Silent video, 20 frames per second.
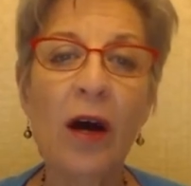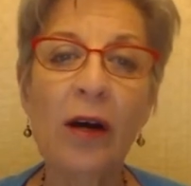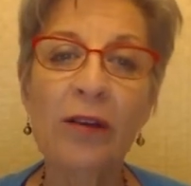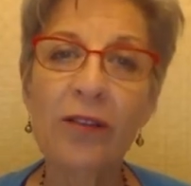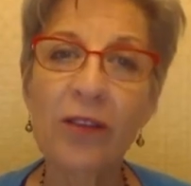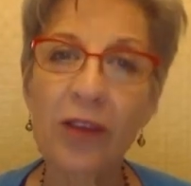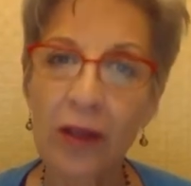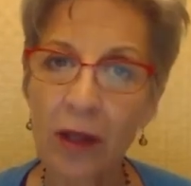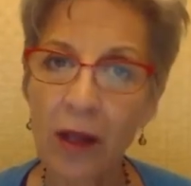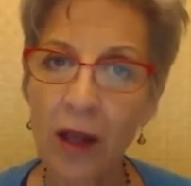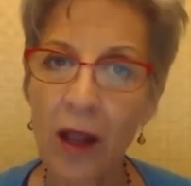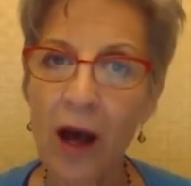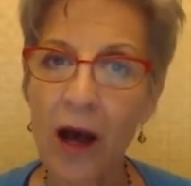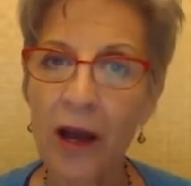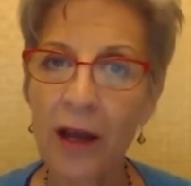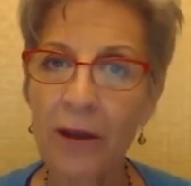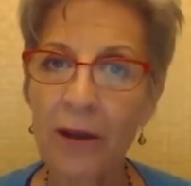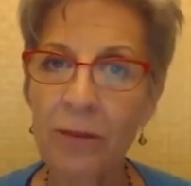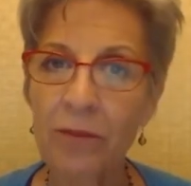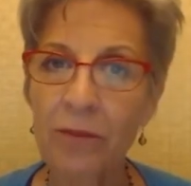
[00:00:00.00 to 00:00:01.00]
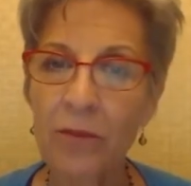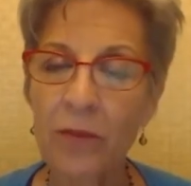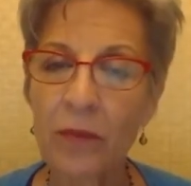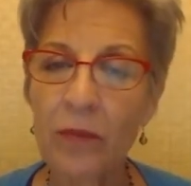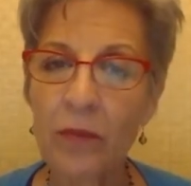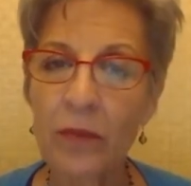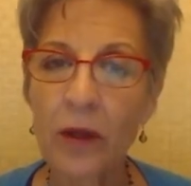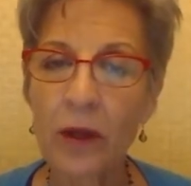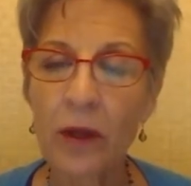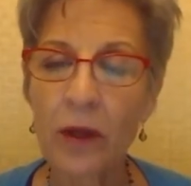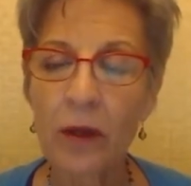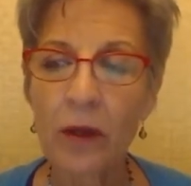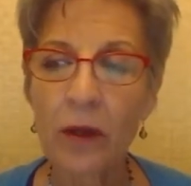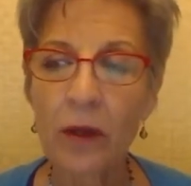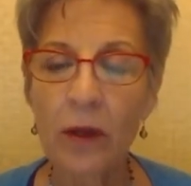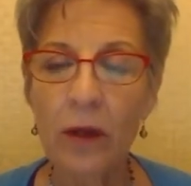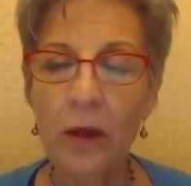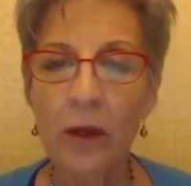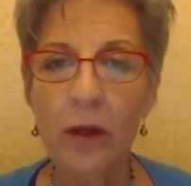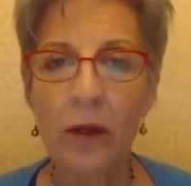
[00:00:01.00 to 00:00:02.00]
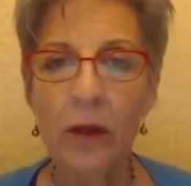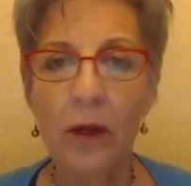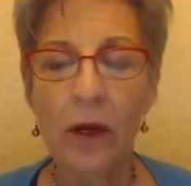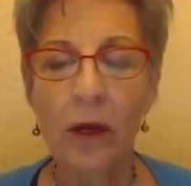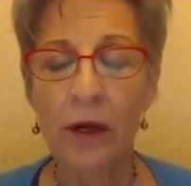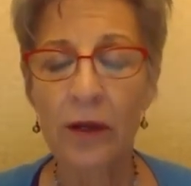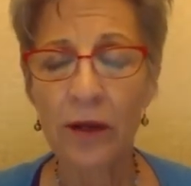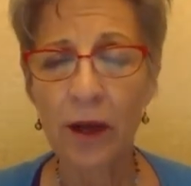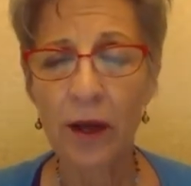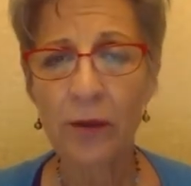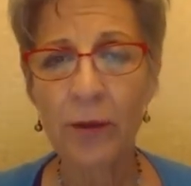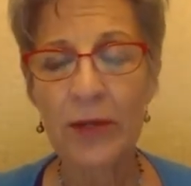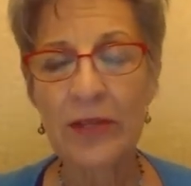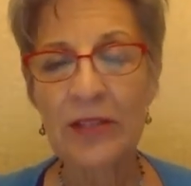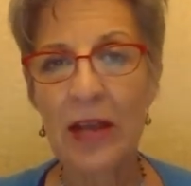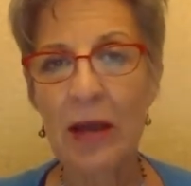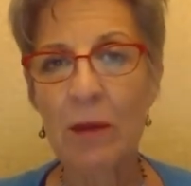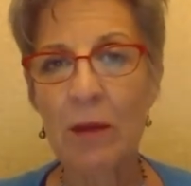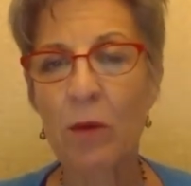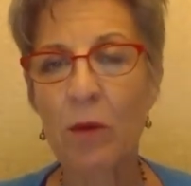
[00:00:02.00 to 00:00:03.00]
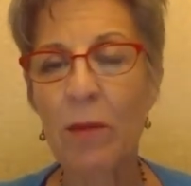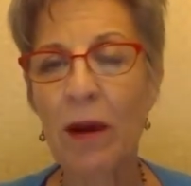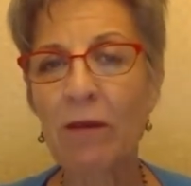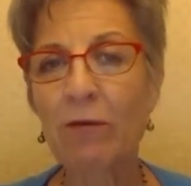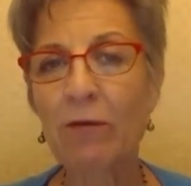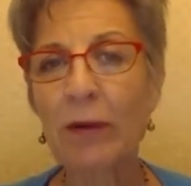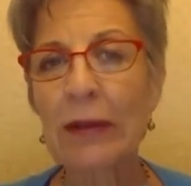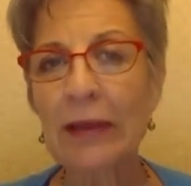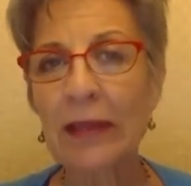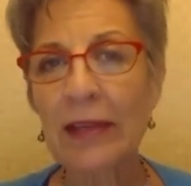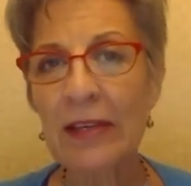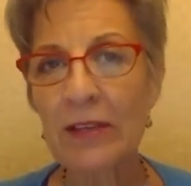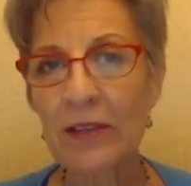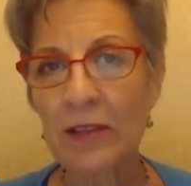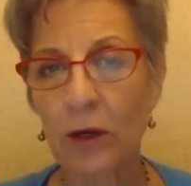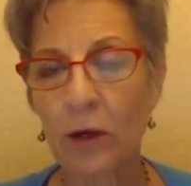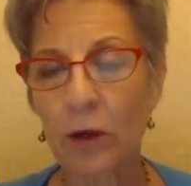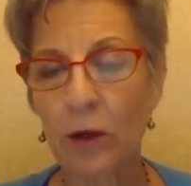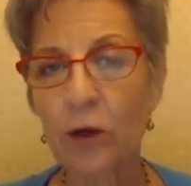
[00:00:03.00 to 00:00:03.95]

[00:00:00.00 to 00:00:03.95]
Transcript: decline. Another example, my friend Lisa,